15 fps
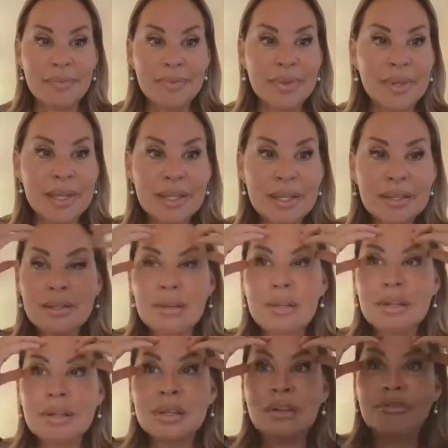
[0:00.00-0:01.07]
This
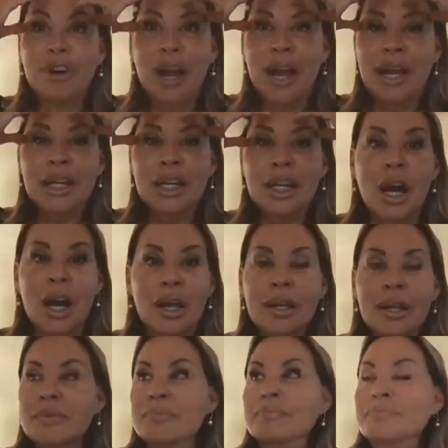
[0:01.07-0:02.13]
divine
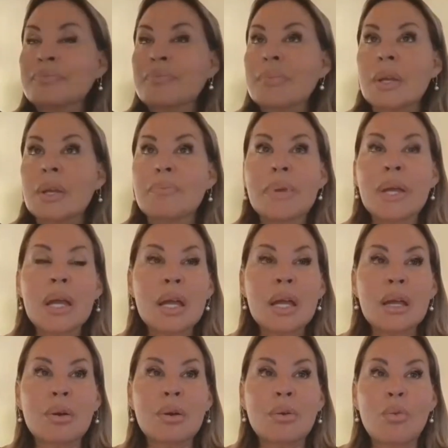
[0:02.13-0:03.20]
God
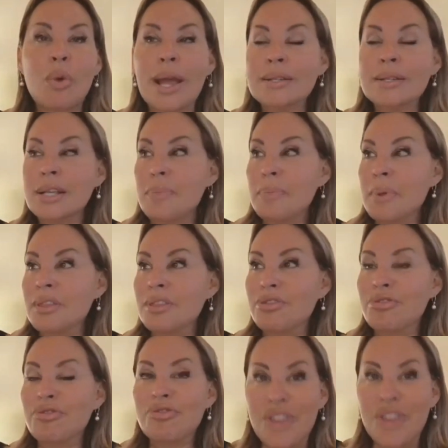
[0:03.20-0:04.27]
being wakes up and
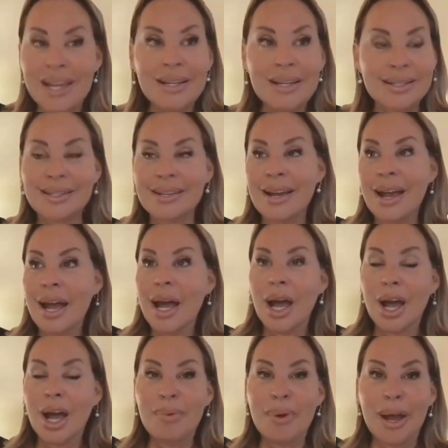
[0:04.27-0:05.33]
thinks
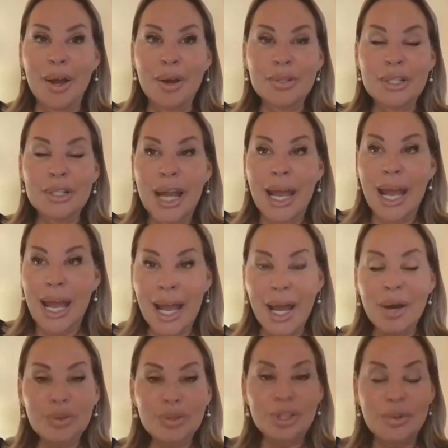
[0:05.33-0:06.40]
about
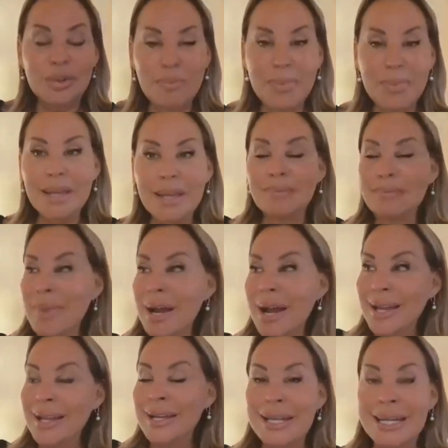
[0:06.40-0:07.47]
how to meet
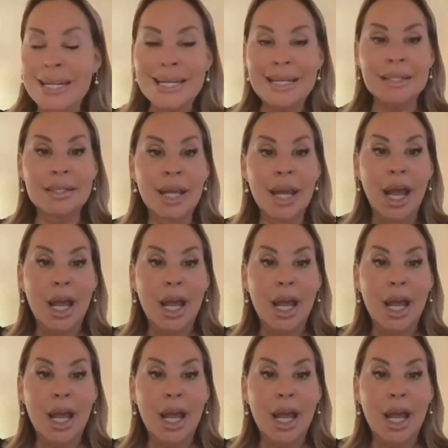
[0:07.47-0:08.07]
my needs